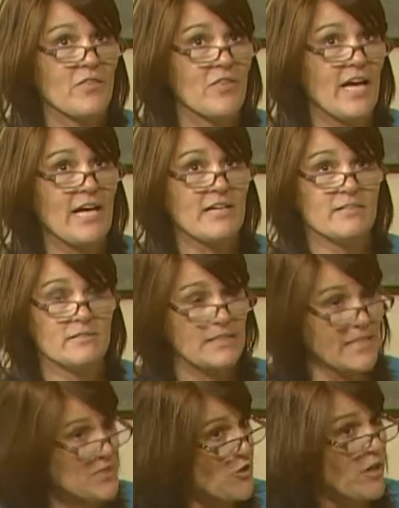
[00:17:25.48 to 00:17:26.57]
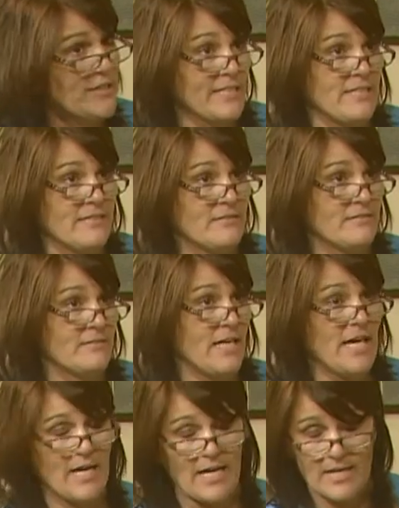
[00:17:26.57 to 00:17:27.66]
that they saw a need
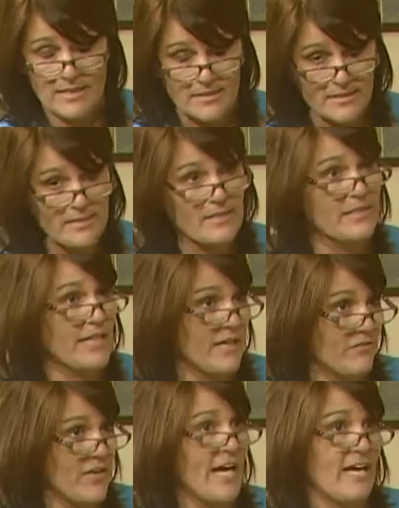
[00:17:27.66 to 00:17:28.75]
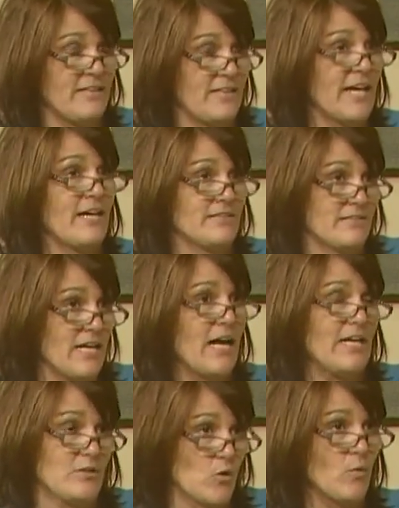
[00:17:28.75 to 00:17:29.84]
and they've had that
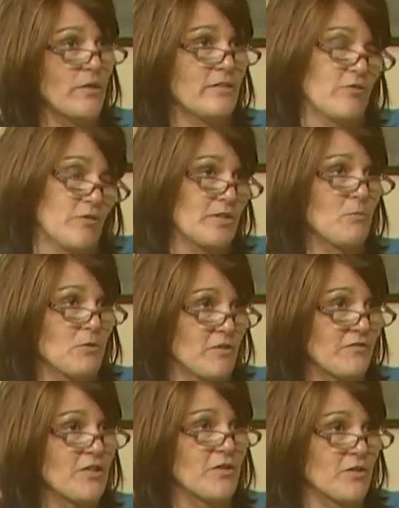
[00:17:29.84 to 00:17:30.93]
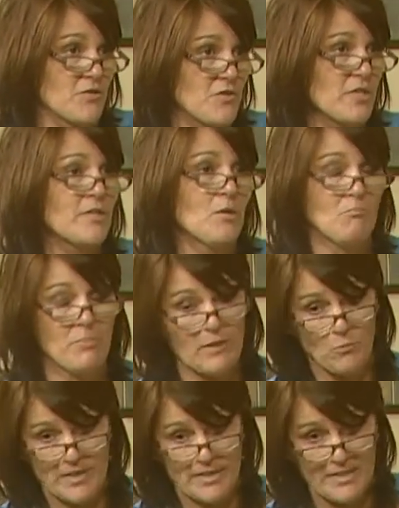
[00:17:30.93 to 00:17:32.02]
ongoing for a number of years. Mm-hmm.
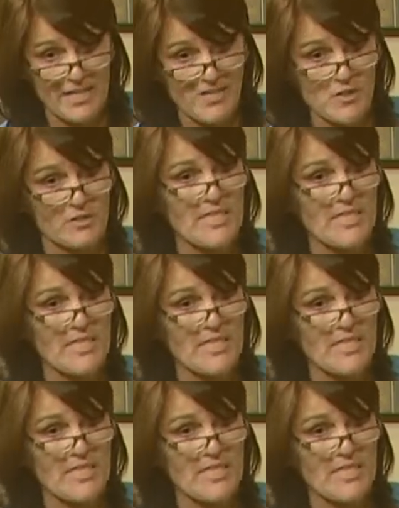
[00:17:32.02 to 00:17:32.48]
But with the National